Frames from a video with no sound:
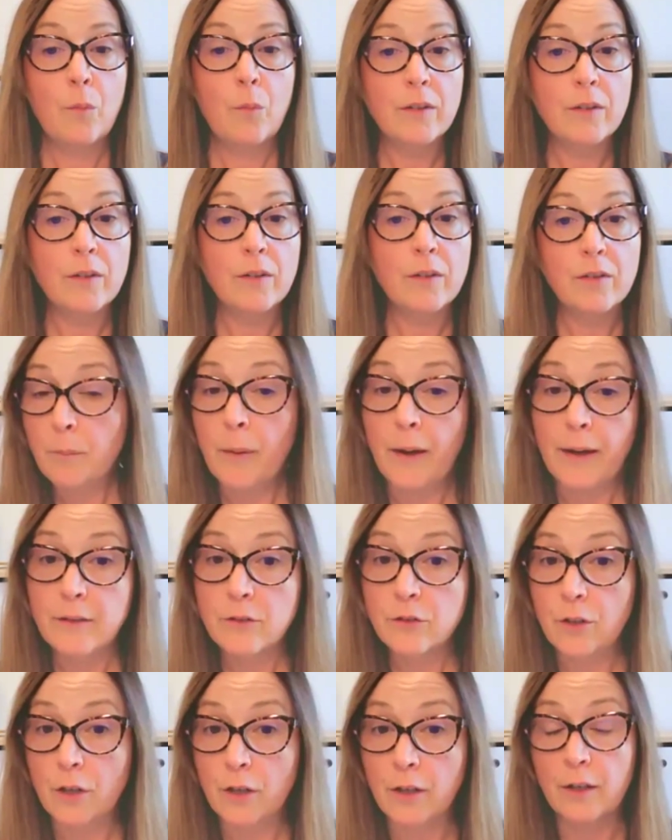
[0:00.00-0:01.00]
Well, some
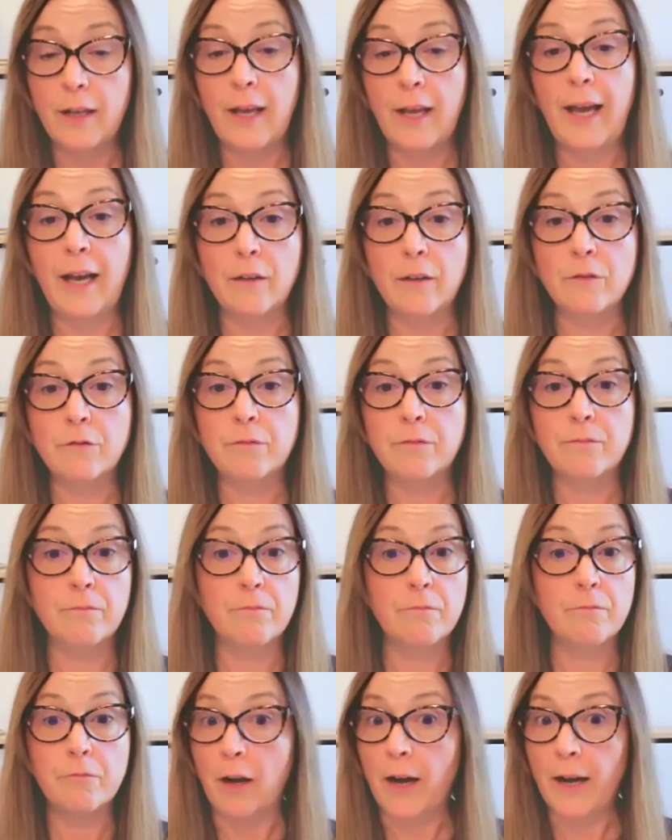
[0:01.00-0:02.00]
months are going to have
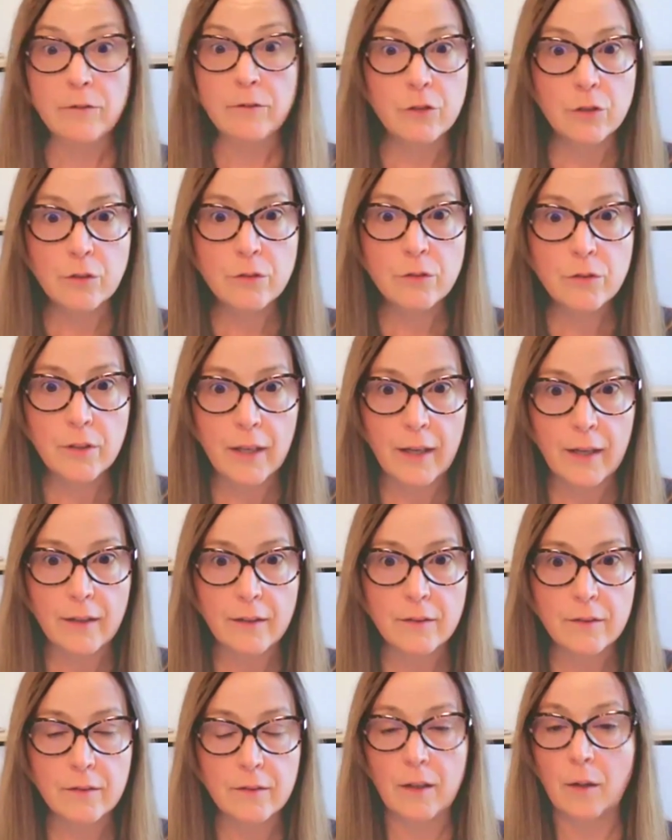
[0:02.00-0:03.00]
5
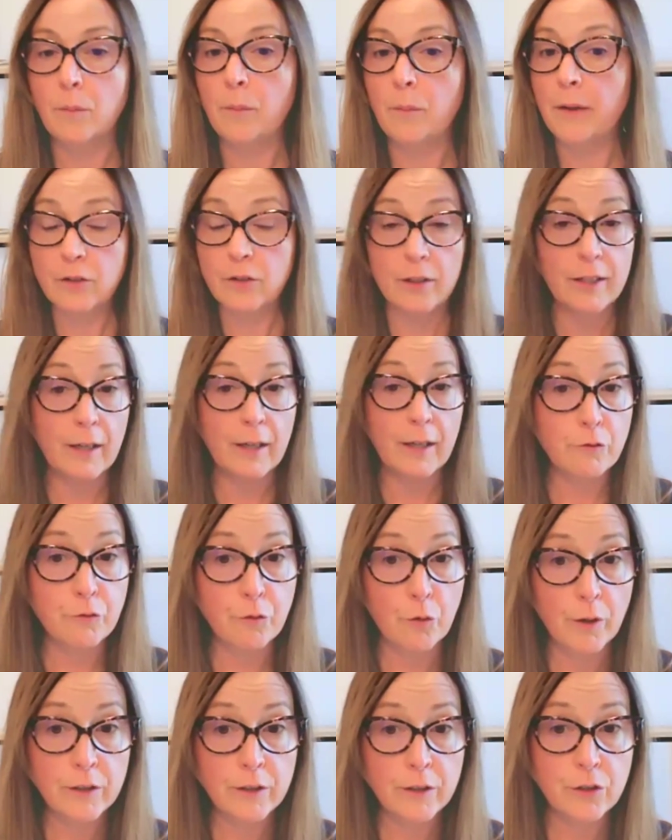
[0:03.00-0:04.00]
Tuesdays. Some months are going to
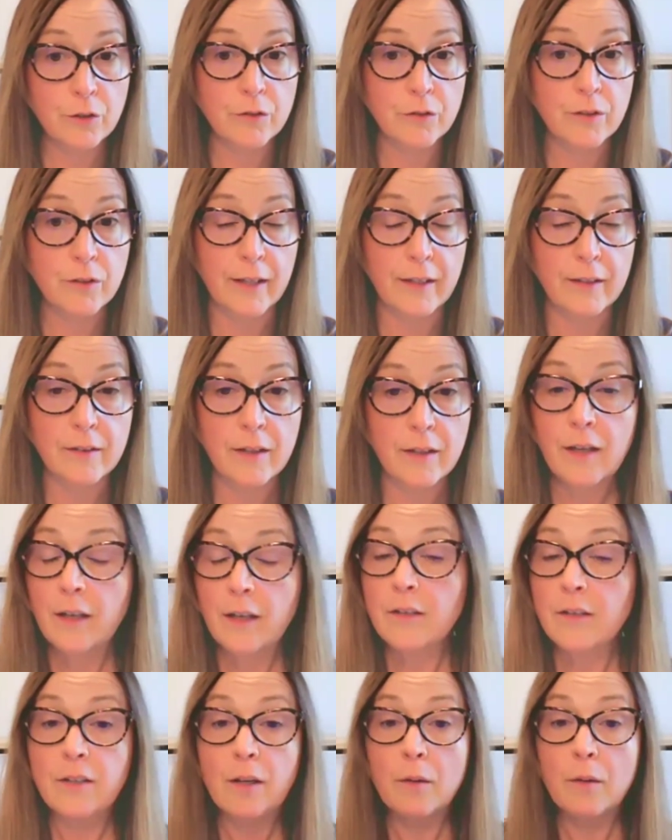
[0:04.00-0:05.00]
have 4 Tuesdays.
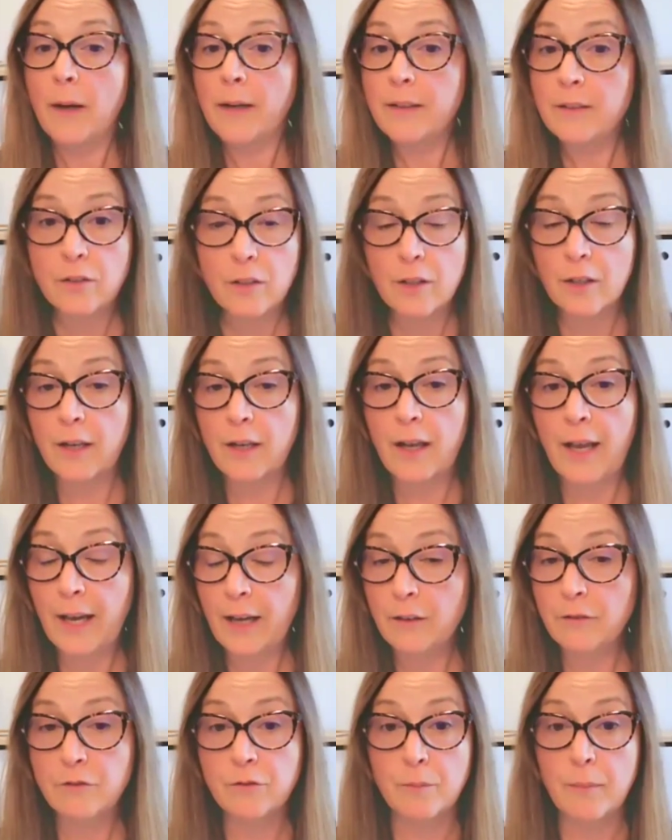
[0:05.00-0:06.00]
Some months are going to
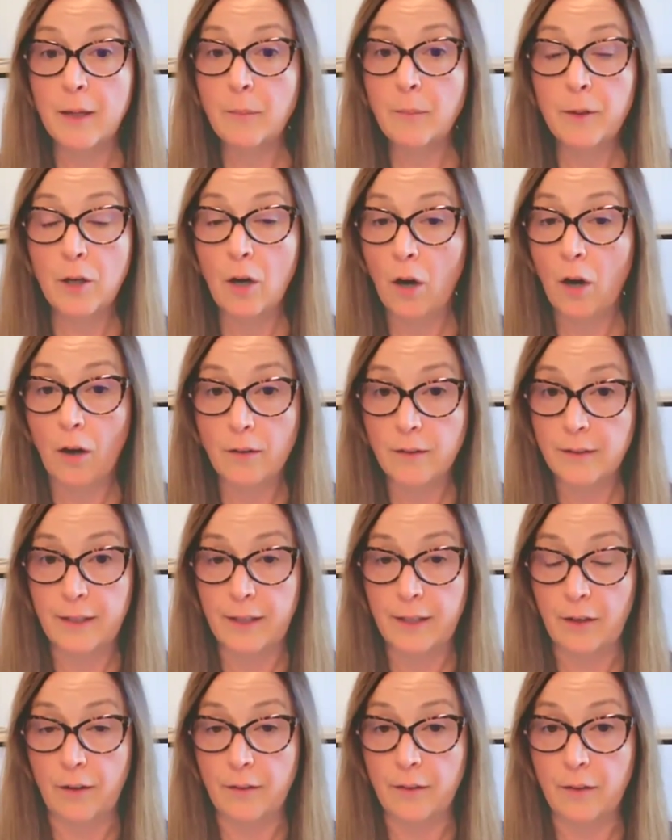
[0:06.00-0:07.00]
have maybe a
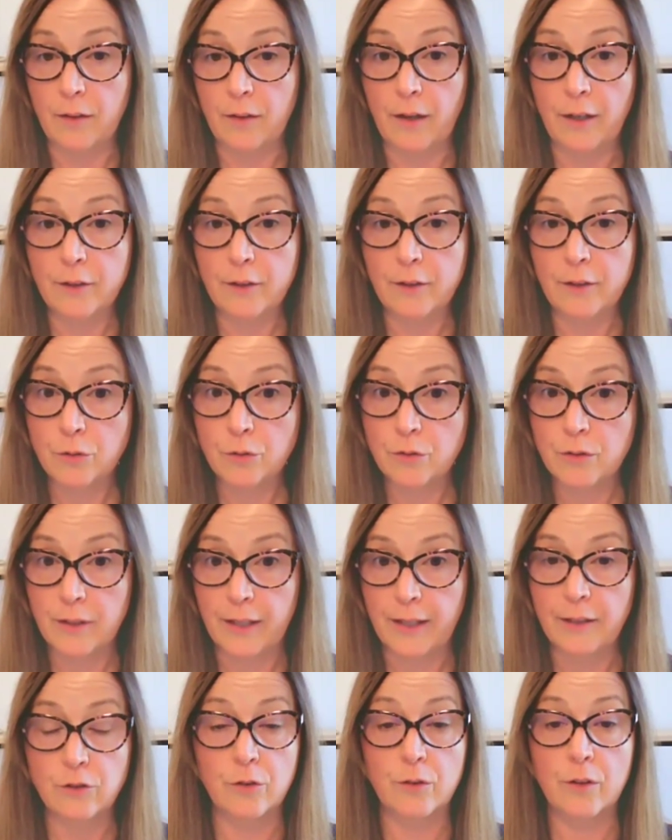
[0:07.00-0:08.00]
holiday on a
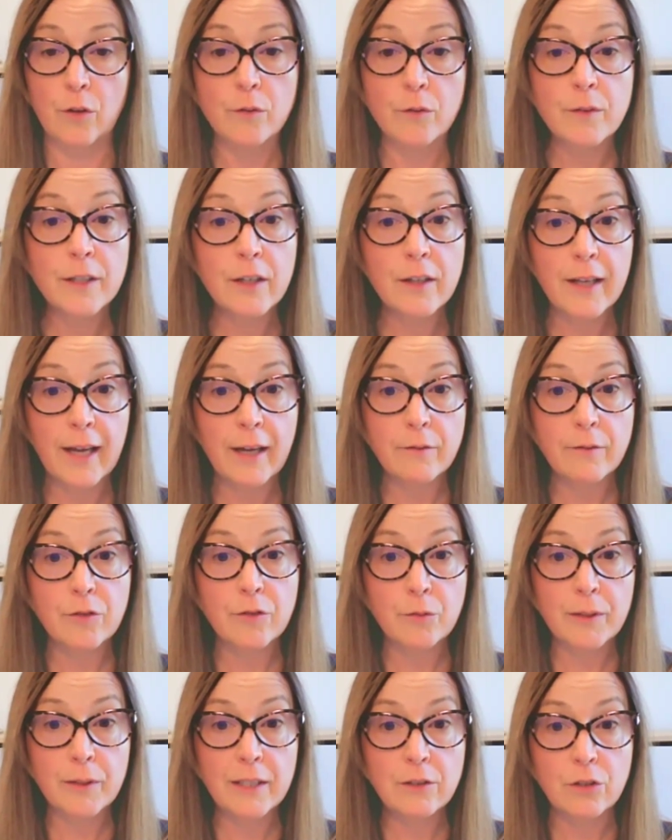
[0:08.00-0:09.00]
Tuesday. So they're only going to
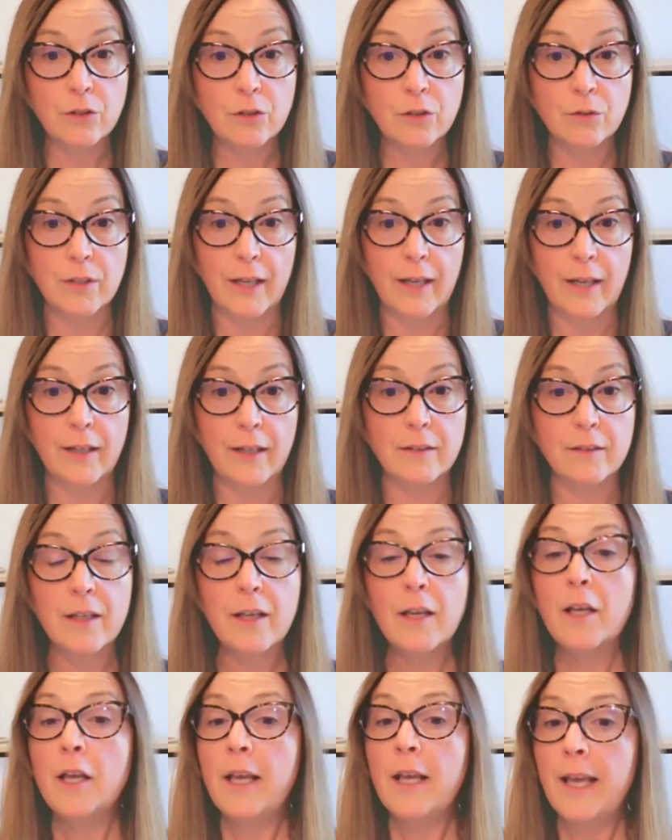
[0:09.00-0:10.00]
have 3 Tuesdays.